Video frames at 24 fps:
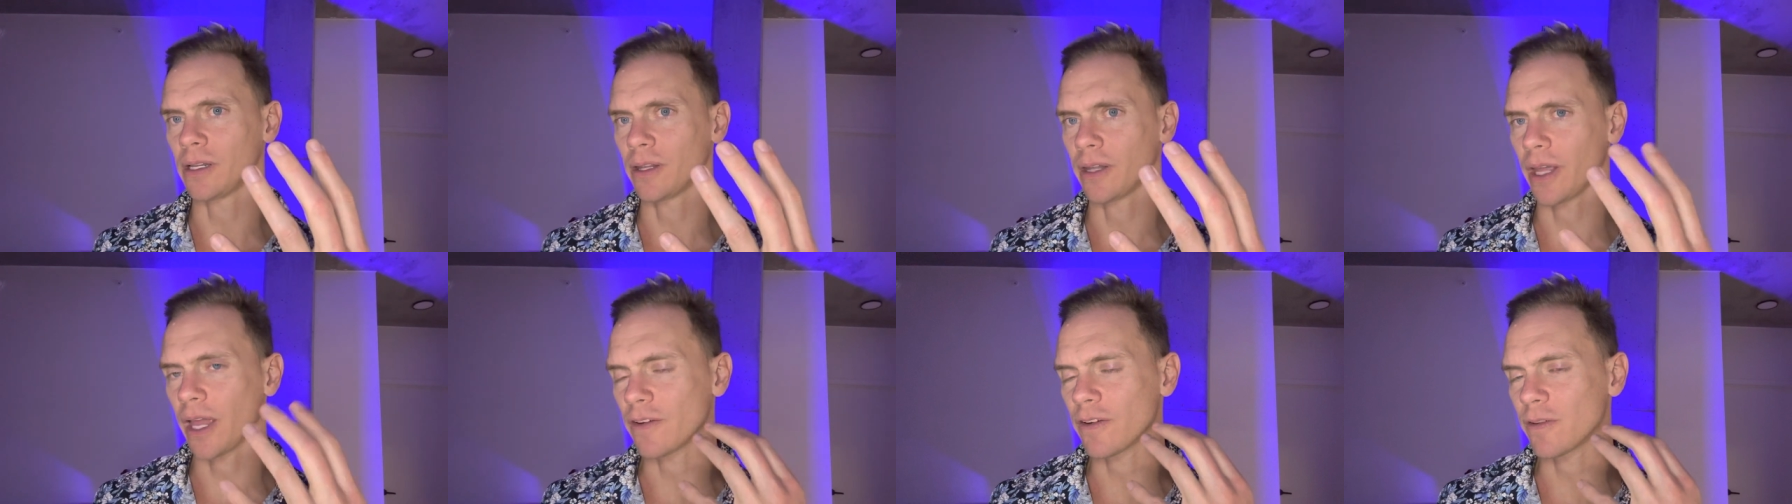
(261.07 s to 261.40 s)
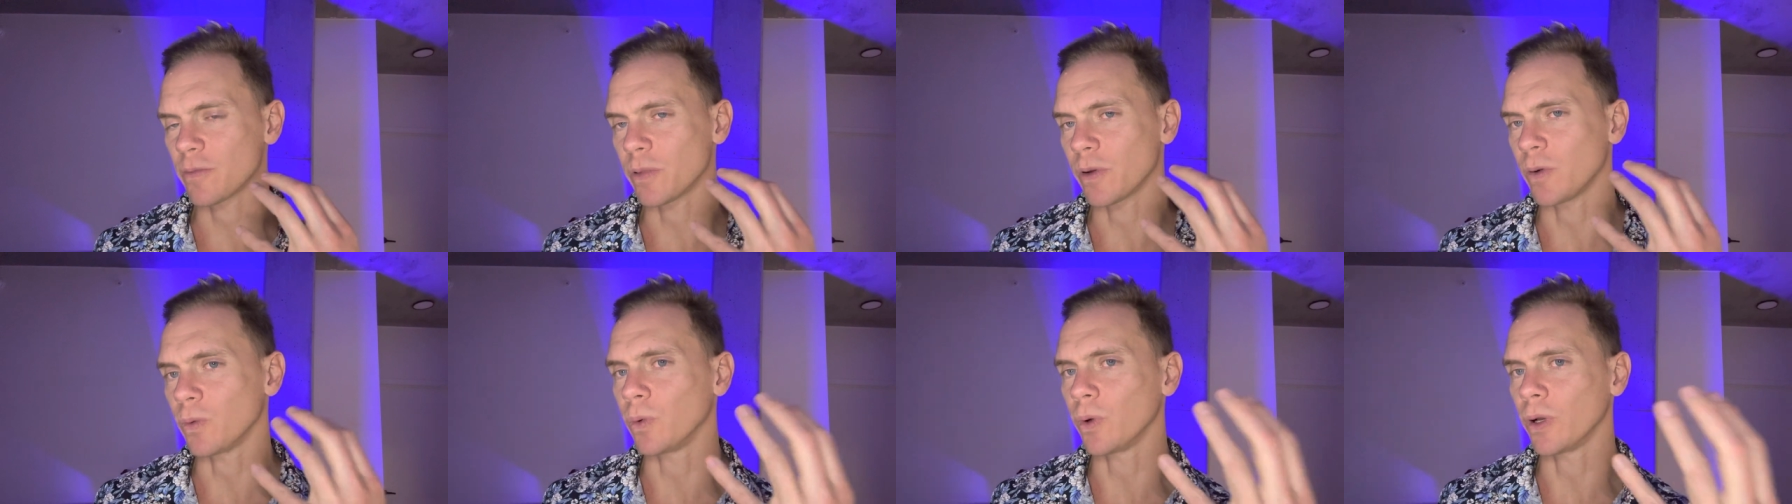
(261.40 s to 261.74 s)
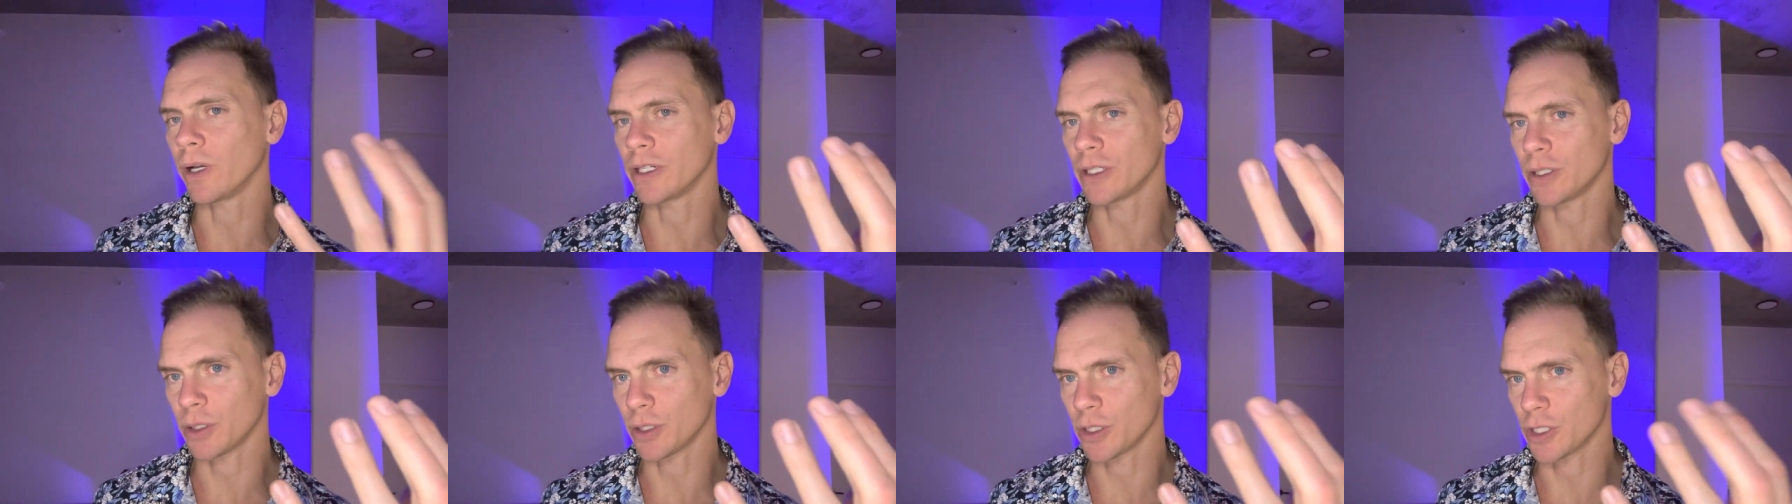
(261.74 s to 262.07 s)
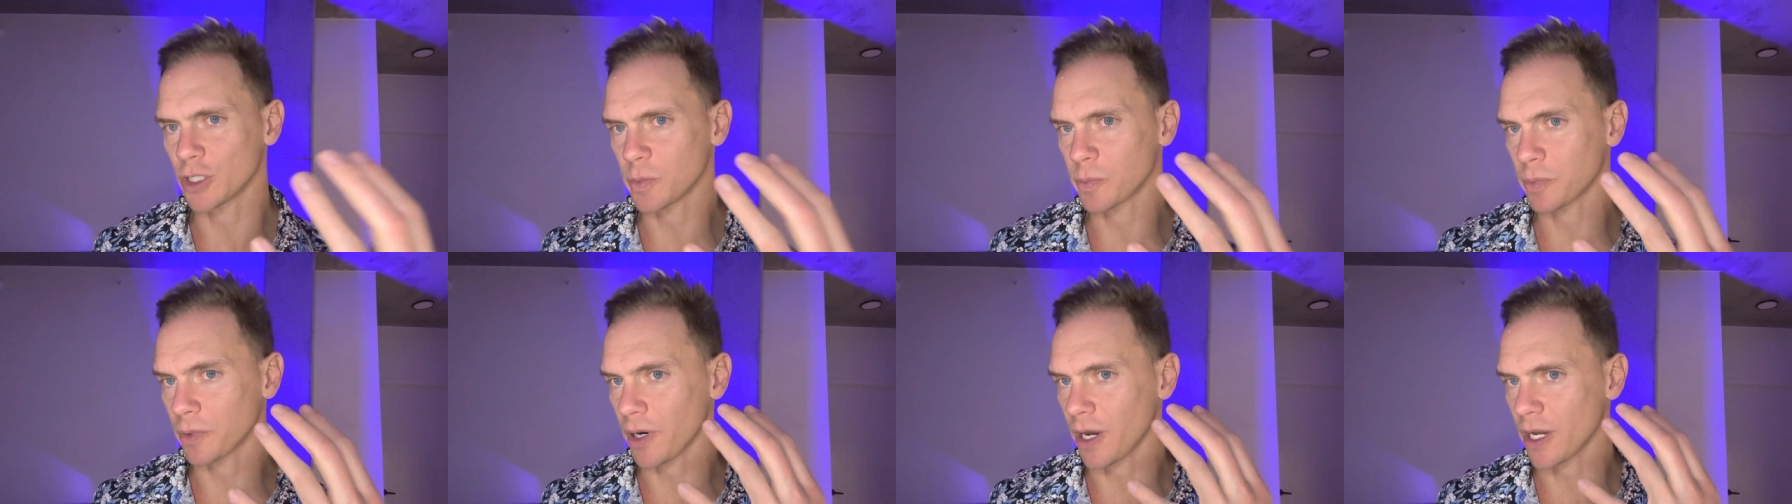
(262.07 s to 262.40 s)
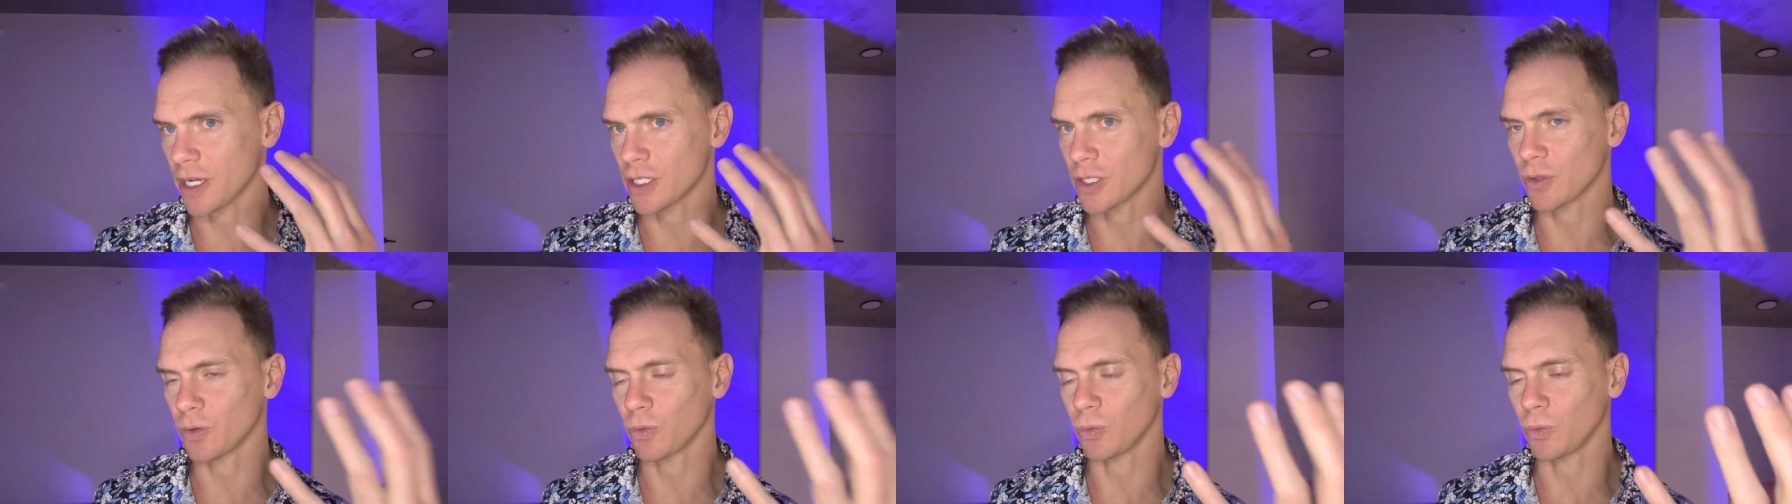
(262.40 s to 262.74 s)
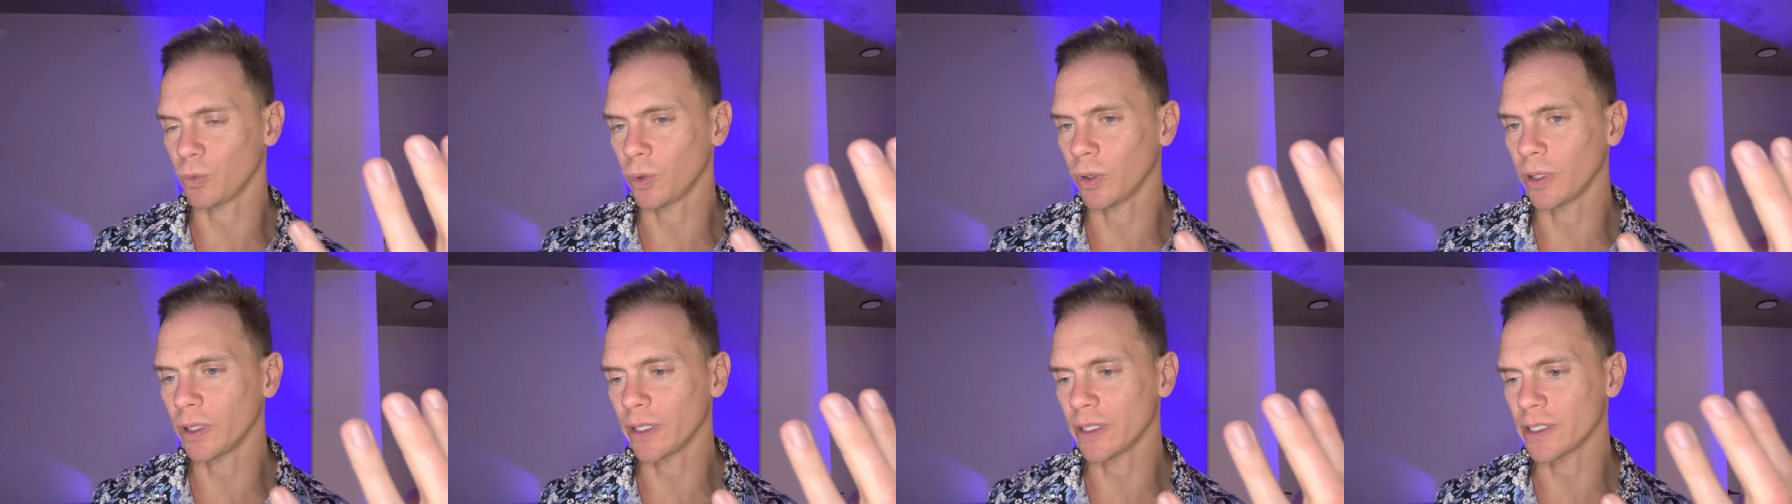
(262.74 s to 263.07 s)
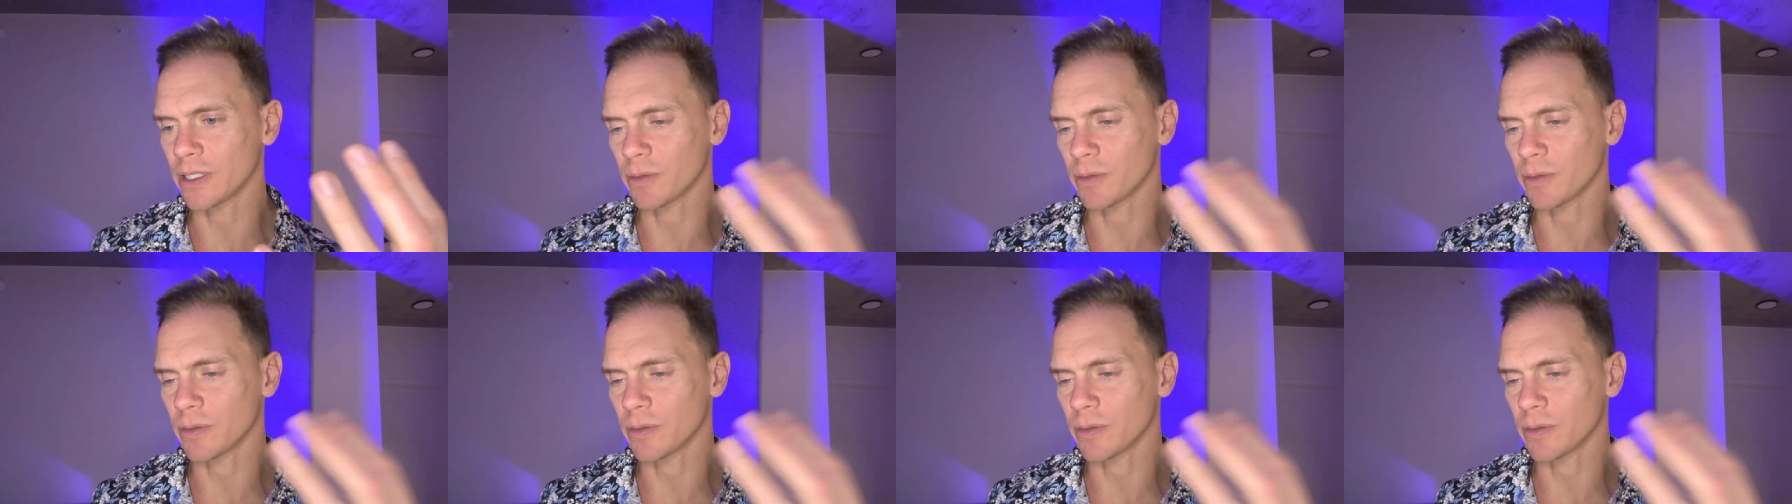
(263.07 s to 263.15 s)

They have to be willing to express, willing